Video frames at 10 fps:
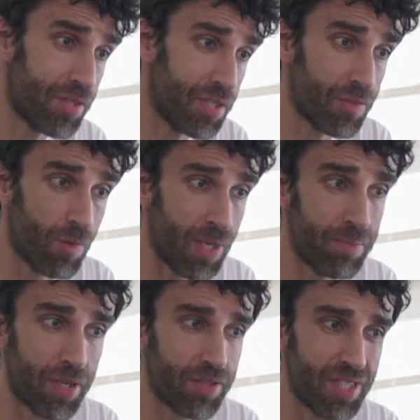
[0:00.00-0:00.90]
this
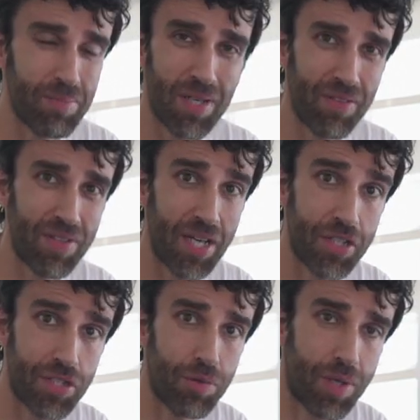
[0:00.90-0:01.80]
one because I believe that it
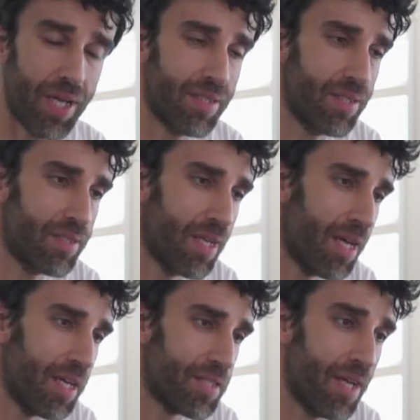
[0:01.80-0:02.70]
showcases
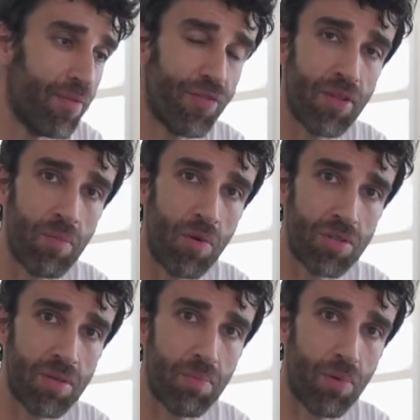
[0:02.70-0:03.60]
some of the
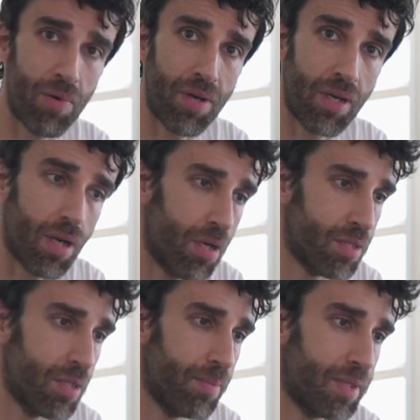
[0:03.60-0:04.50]
most important
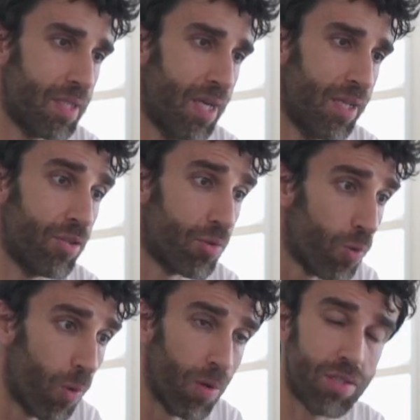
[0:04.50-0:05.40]
concepts and
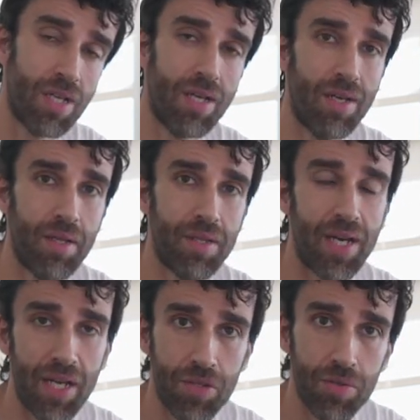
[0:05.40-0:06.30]
tools
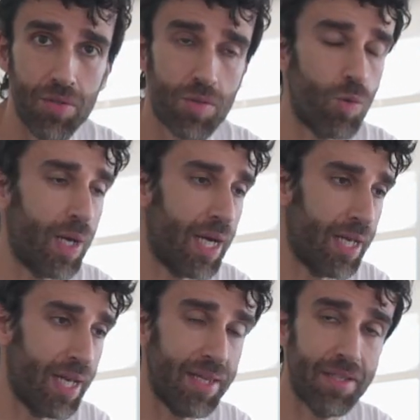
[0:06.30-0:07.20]
that I use when
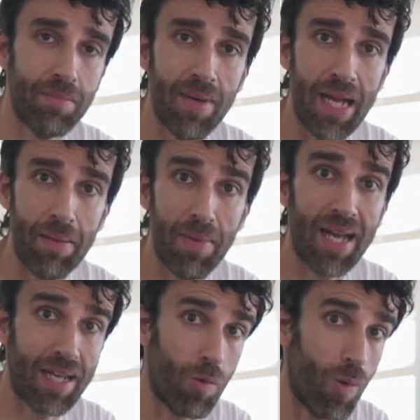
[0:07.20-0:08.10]
I edit my
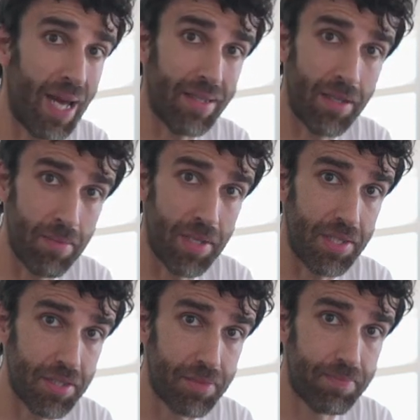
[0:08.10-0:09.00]
black and white
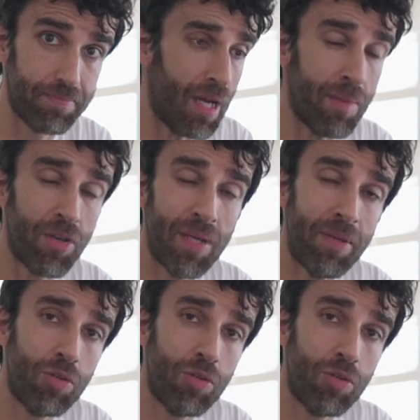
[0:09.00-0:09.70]
images. I'm gonna be